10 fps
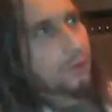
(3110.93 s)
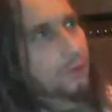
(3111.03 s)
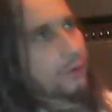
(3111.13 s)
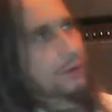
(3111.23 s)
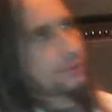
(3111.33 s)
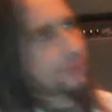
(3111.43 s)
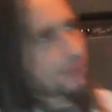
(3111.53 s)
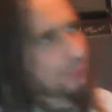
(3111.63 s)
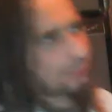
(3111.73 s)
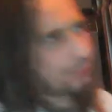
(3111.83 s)
and
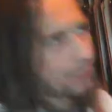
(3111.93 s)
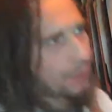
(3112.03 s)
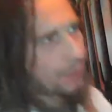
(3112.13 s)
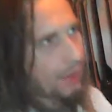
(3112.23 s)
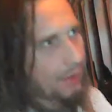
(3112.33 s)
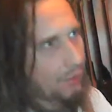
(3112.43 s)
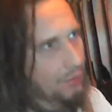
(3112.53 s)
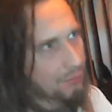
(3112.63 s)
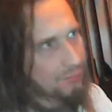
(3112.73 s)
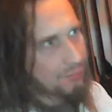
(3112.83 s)

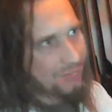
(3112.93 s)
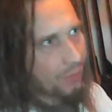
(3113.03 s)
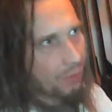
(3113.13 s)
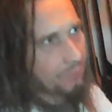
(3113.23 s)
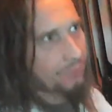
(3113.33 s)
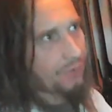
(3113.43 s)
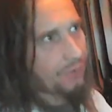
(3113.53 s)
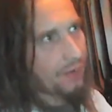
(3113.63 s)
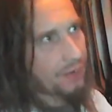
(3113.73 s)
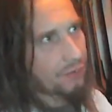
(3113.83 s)
I'm very
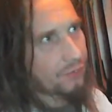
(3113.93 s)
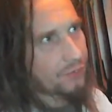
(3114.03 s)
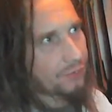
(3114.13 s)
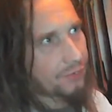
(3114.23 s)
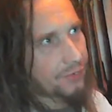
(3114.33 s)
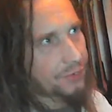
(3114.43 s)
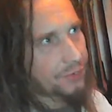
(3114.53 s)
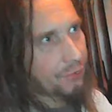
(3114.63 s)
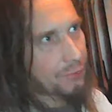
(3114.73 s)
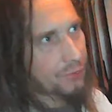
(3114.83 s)
ignorant to it. So I've
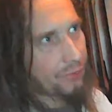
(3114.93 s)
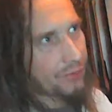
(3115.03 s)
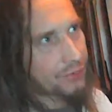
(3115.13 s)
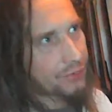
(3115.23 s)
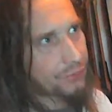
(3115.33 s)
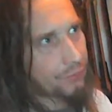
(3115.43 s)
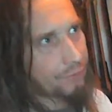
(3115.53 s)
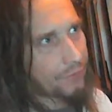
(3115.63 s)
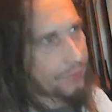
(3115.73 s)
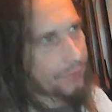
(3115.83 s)
been trying to sort of learn